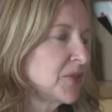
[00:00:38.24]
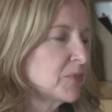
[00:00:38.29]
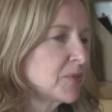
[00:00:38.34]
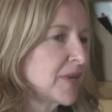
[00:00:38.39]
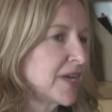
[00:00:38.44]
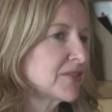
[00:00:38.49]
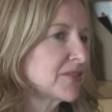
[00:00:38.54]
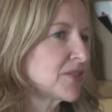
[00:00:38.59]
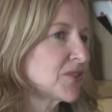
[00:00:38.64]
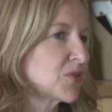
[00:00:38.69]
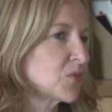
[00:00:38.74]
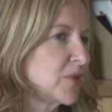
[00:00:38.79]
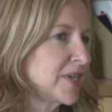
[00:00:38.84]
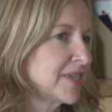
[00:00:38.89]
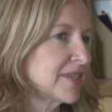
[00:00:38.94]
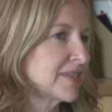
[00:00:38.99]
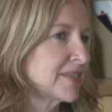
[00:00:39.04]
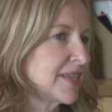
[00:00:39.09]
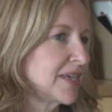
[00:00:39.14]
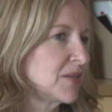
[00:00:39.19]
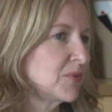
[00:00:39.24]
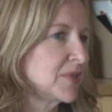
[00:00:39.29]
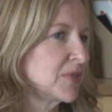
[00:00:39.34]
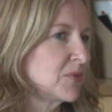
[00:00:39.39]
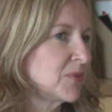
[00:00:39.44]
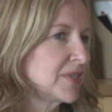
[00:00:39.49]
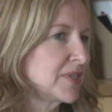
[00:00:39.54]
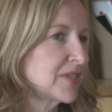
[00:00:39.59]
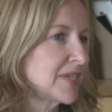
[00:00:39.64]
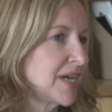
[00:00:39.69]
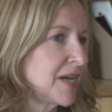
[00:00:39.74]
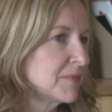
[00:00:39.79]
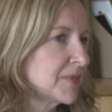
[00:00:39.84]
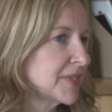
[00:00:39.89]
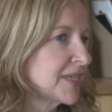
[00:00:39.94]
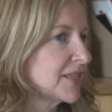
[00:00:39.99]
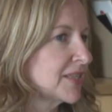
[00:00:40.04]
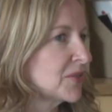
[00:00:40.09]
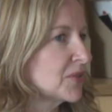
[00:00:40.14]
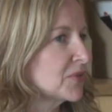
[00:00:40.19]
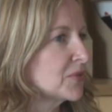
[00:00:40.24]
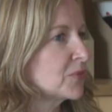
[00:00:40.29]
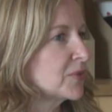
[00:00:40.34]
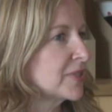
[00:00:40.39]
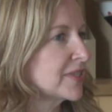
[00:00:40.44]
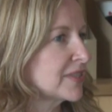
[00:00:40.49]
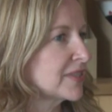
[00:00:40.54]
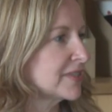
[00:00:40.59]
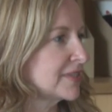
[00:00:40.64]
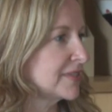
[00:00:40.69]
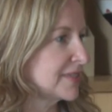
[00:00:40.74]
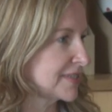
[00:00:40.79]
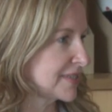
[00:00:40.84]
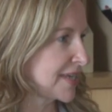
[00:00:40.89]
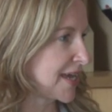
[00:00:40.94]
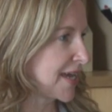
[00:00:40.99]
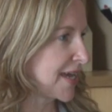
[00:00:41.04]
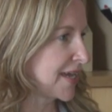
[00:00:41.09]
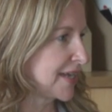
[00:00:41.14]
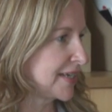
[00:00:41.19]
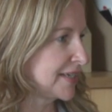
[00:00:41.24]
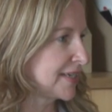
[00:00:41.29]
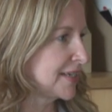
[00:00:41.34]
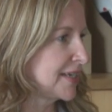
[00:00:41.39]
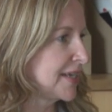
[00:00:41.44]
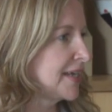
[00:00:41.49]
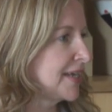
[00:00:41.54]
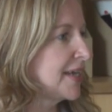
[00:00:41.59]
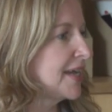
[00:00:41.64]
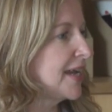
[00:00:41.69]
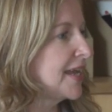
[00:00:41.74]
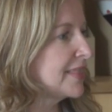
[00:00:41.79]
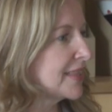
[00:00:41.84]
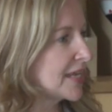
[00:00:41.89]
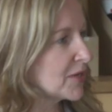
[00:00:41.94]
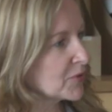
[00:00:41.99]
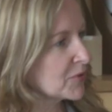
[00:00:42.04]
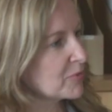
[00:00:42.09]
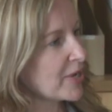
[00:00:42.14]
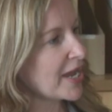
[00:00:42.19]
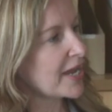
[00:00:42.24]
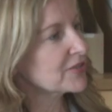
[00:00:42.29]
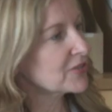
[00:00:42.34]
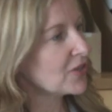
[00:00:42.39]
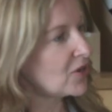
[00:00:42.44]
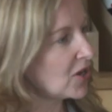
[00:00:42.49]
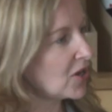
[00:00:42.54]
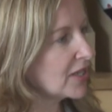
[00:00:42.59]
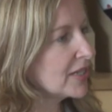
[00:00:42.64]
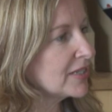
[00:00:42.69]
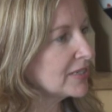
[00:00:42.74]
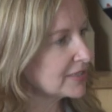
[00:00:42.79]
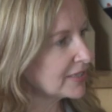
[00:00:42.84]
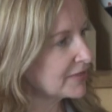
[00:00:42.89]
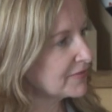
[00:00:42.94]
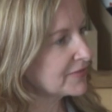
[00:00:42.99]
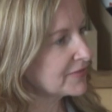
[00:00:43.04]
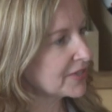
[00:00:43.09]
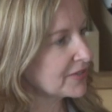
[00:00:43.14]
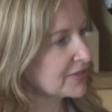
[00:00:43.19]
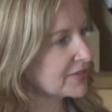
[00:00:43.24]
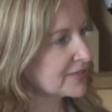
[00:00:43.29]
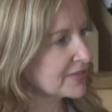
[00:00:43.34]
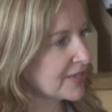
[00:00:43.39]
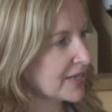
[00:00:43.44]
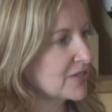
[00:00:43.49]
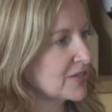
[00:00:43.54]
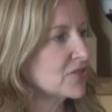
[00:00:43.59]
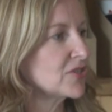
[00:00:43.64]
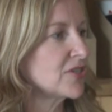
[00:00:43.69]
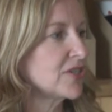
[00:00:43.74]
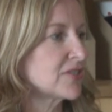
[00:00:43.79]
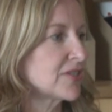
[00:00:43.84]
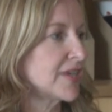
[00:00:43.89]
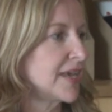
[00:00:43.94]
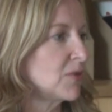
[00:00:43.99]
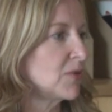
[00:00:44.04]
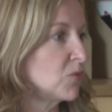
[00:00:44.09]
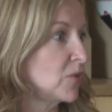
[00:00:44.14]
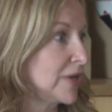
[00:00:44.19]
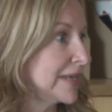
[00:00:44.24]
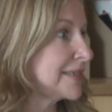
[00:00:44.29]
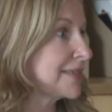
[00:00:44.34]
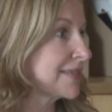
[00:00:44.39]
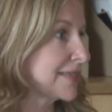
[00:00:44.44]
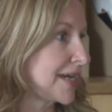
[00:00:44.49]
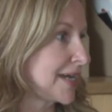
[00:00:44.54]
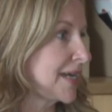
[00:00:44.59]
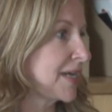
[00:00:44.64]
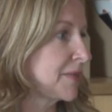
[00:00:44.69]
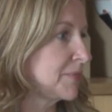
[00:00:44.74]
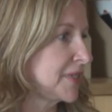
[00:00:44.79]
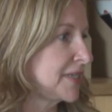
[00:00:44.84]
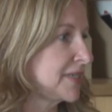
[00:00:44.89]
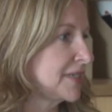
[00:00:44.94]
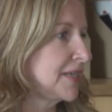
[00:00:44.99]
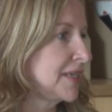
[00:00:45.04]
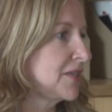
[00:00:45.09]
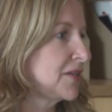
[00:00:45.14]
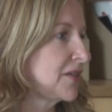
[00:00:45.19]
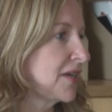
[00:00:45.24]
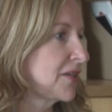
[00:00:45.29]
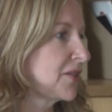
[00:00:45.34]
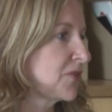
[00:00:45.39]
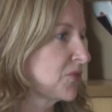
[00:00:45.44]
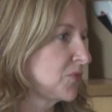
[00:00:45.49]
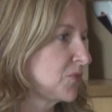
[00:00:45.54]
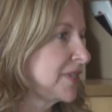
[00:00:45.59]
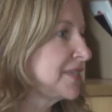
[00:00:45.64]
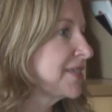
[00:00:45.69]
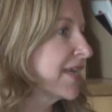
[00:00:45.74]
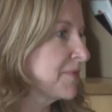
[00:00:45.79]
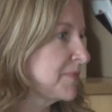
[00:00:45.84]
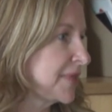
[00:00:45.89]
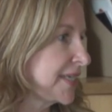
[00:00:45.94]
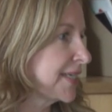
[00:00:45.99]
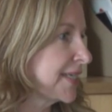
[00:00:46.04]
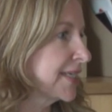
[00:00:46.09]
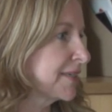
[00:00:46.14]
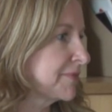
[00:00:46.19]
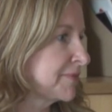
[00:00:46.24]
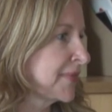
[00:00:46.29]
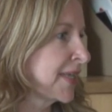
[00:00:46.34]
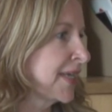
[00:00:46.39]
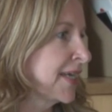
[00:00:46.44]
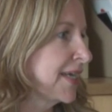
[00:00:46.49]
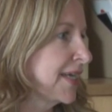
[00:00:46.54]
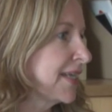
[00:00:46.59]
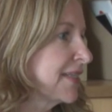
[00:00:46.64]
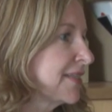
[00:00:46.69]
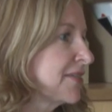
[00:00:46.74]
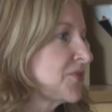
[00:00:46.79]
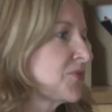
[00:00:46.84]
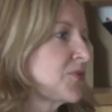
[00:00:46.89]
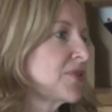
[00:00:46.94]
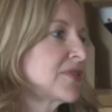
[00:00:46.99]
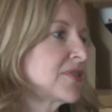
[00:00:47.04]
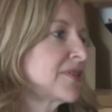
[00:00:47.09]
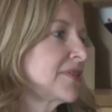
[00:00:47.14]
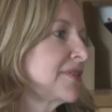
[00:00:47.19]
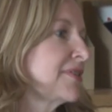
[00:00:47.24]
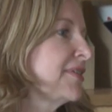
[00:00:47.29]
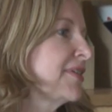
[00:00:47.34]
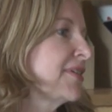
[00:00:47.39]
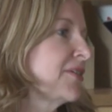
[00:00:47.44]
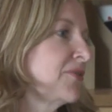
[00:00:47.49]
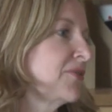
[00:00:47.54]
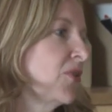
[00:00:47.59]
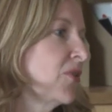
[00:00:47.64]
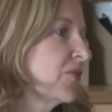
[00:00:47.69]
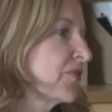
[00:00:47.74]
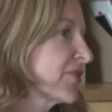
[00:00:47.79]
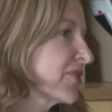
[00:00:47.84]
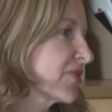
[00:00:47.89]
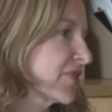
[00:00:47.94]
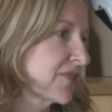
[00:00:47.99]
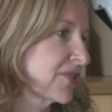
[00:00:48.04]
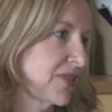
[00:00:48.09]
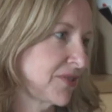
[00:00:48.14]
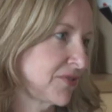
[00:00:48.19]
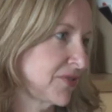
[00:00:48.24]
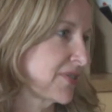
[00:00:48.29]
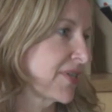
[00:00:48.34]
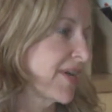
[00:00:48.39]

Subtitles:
old process was that we would come together with design, and they would pass all of their design sheets at one time in a 3-day meeting. And this was, over 600